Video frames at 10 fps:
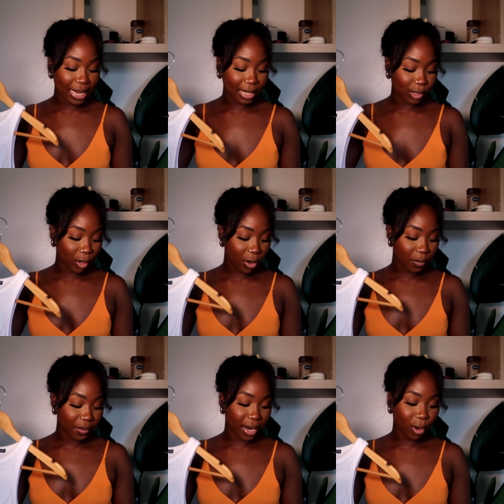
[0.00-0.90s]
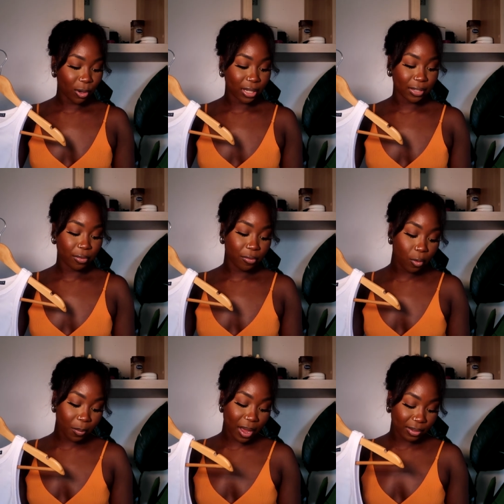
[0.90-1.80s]
tank top and I got this for
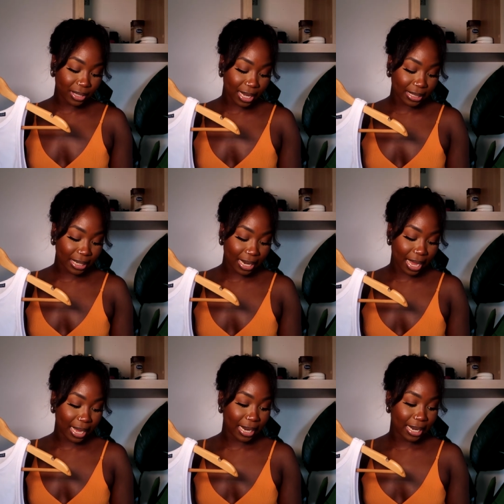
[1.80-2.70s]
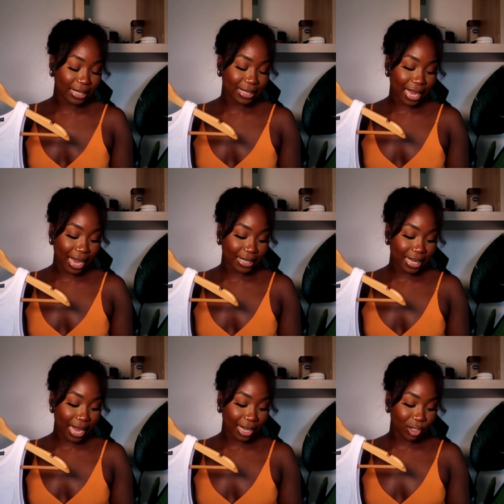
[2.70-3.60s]
£4.99 in a
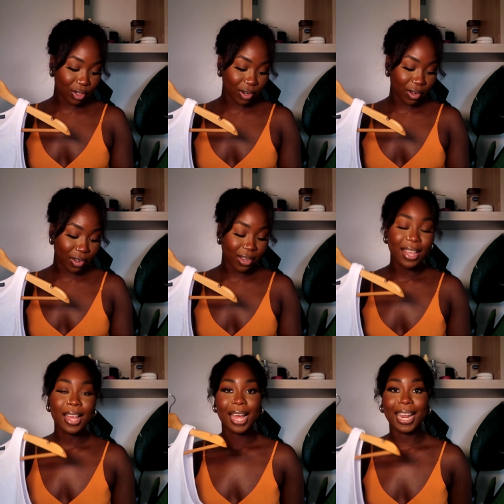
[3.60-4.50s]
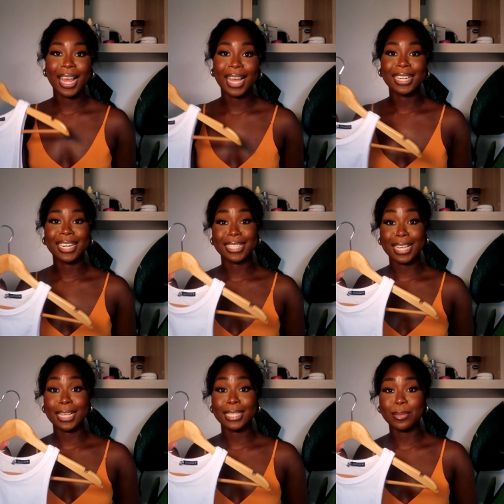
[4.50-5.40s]
size extra. I lied in a size